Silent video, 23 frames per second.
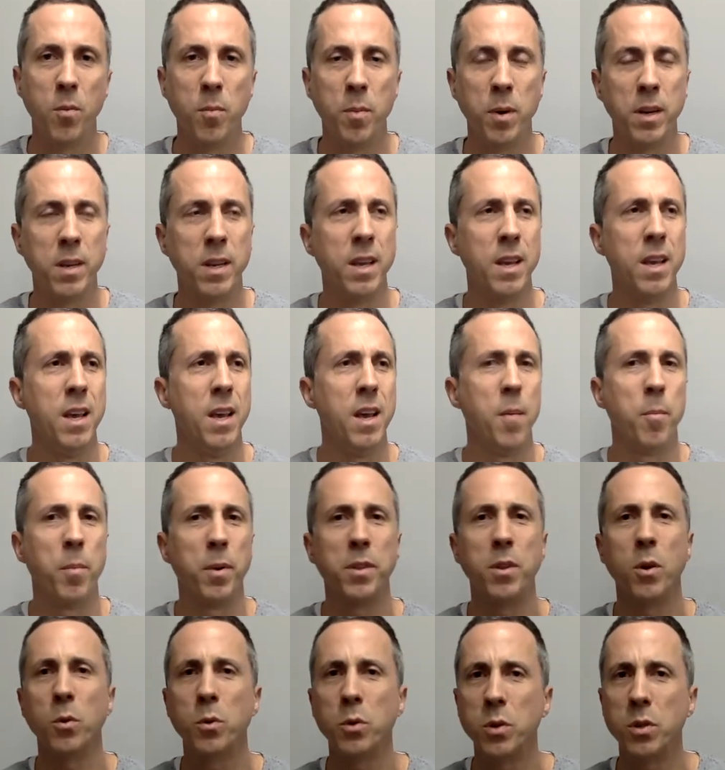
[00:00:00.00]
But
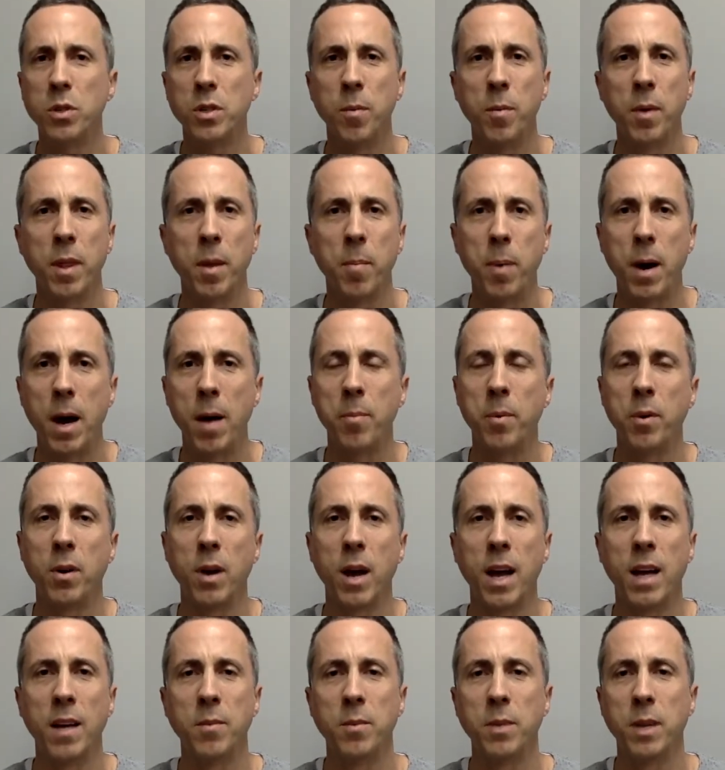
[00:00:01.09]
those are some of the popular
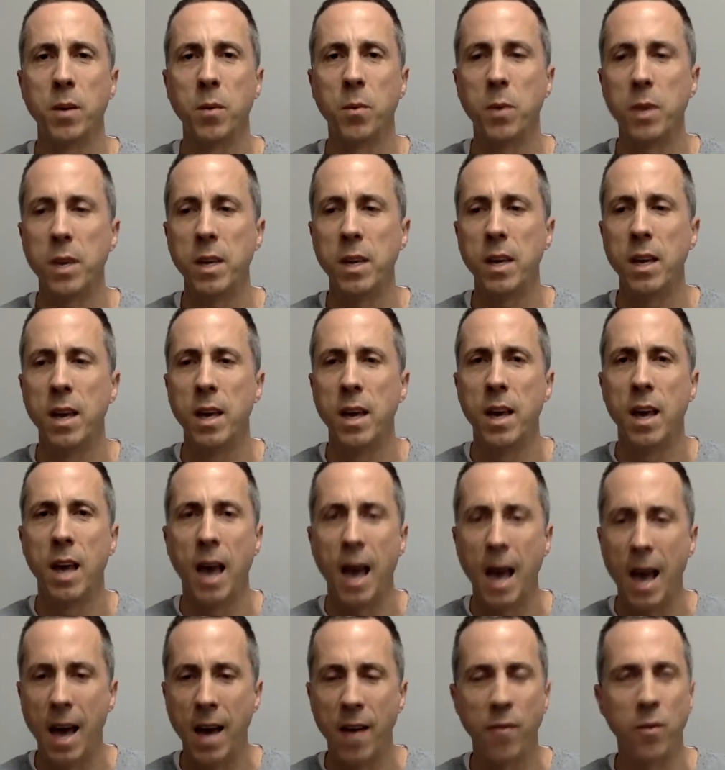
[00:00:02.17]
items that we
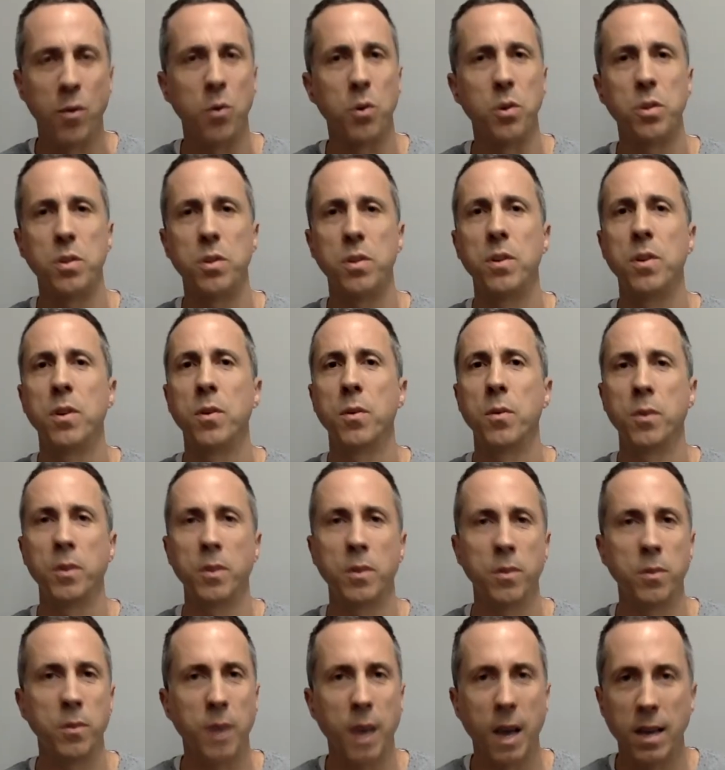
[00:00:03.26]
had. Of course, you
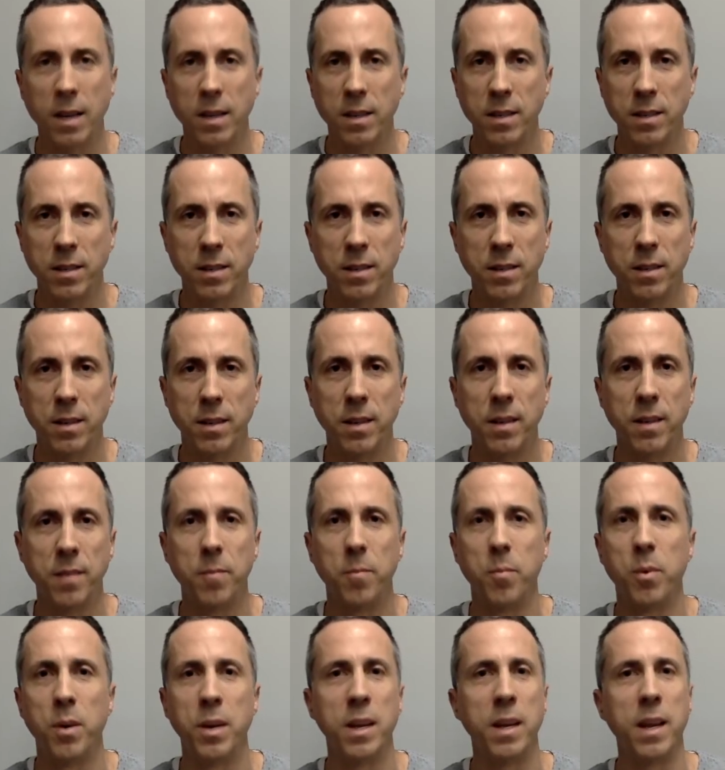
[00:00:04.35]
guys can
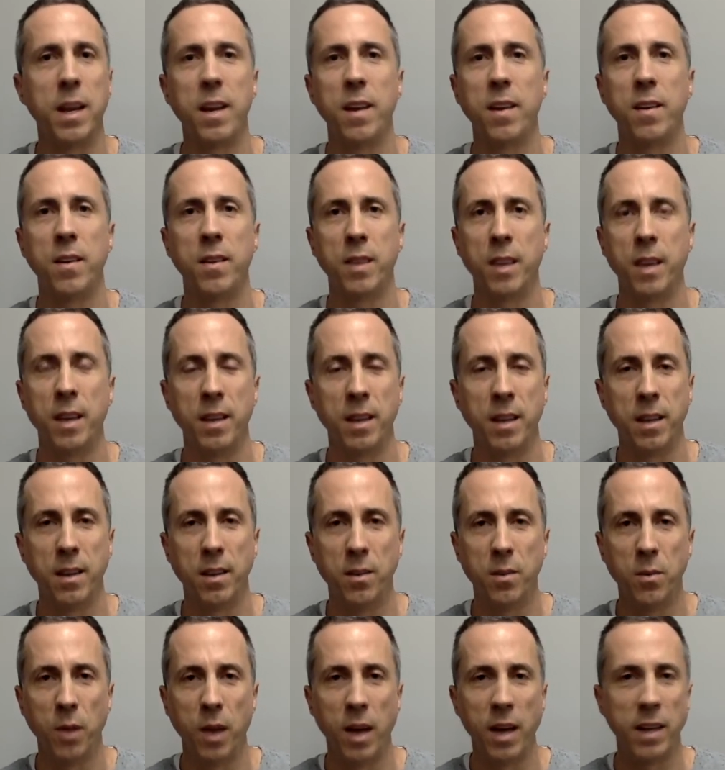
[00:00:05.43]
bring anything that you
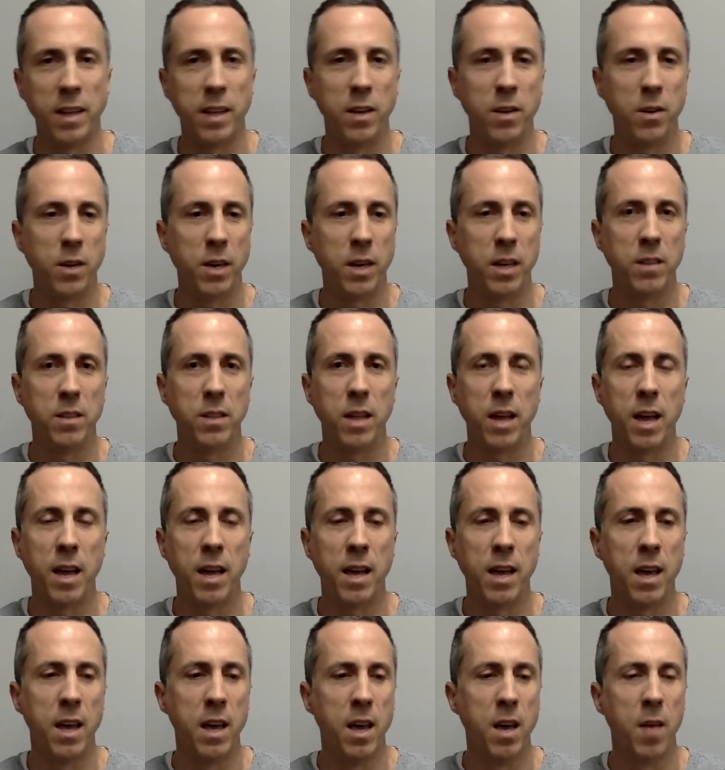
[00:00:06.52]
like, that your kids like.
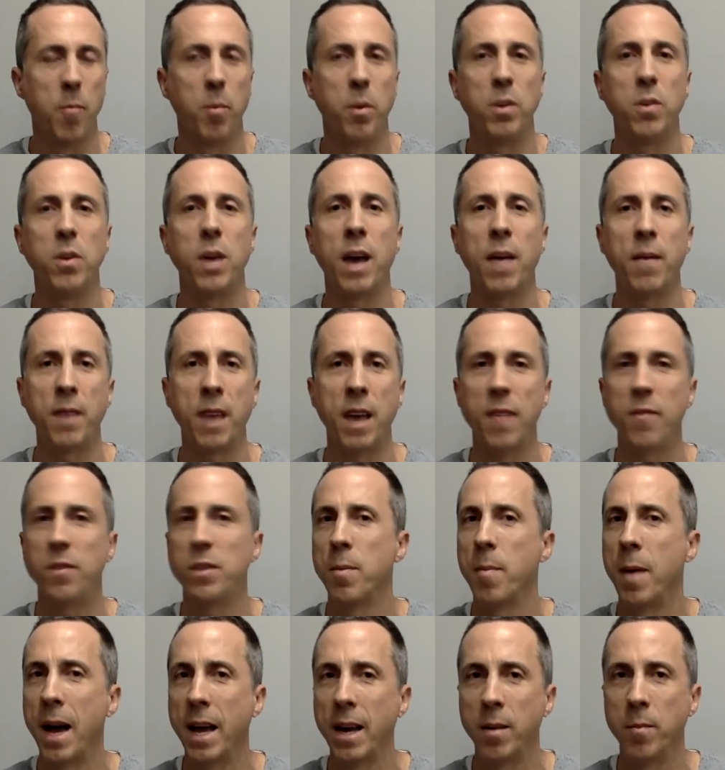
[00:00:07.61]
But you have to have some
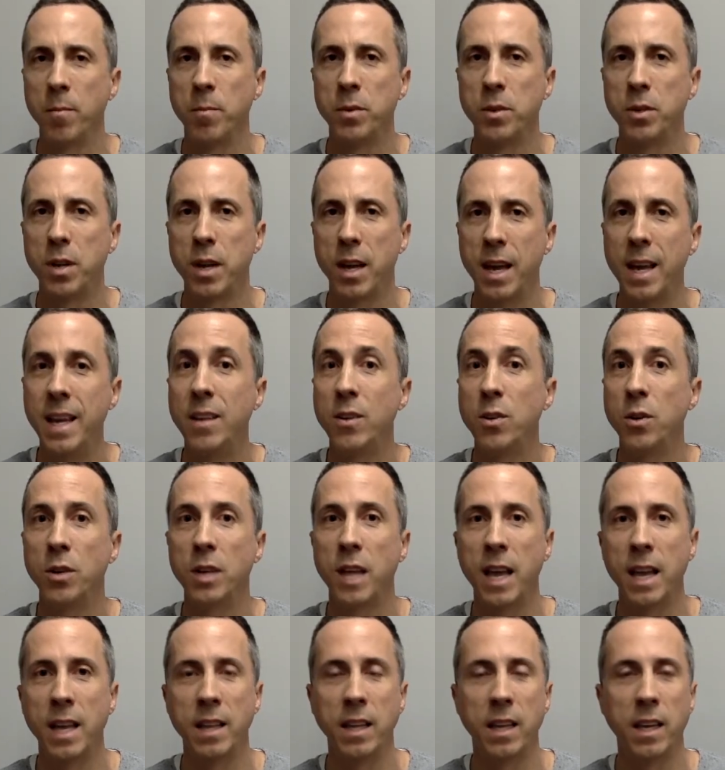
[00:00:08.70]
items to
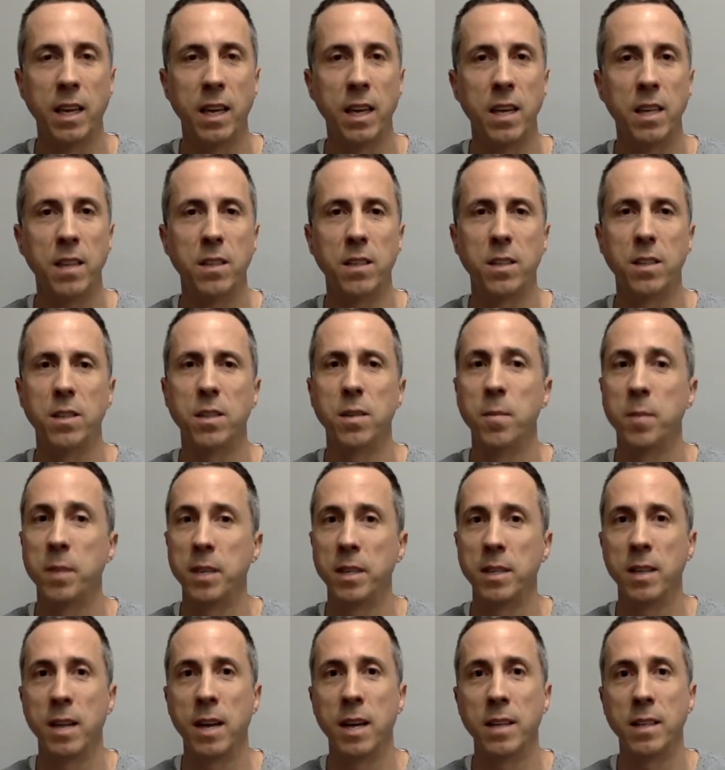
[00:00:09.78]
entertain the kids, because some of these
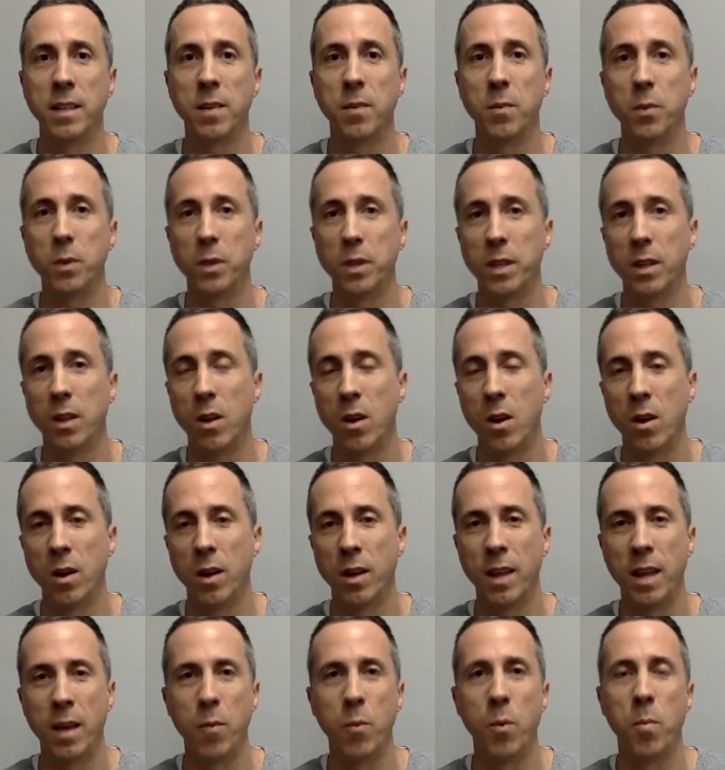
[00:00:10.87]
lines get really long and
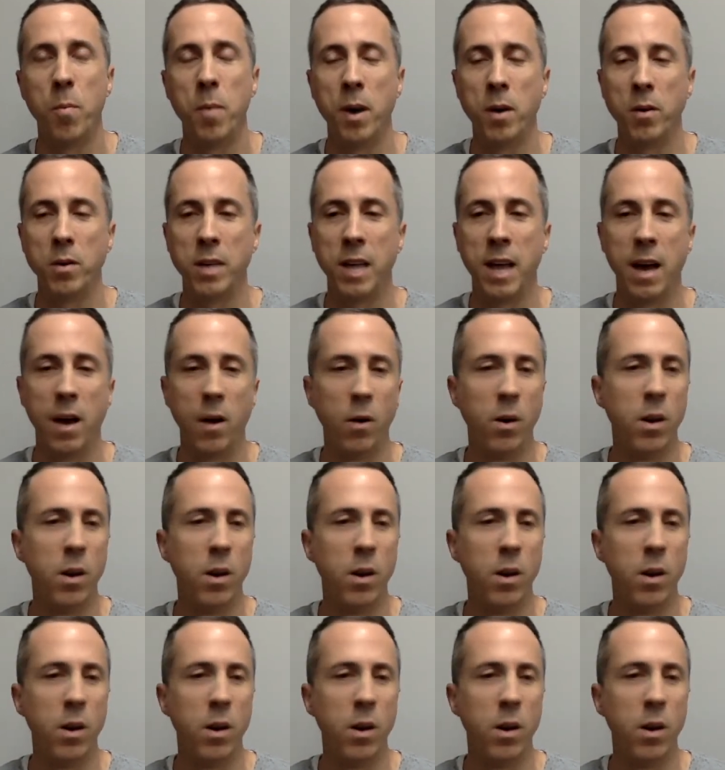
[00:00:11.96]
they will melt down.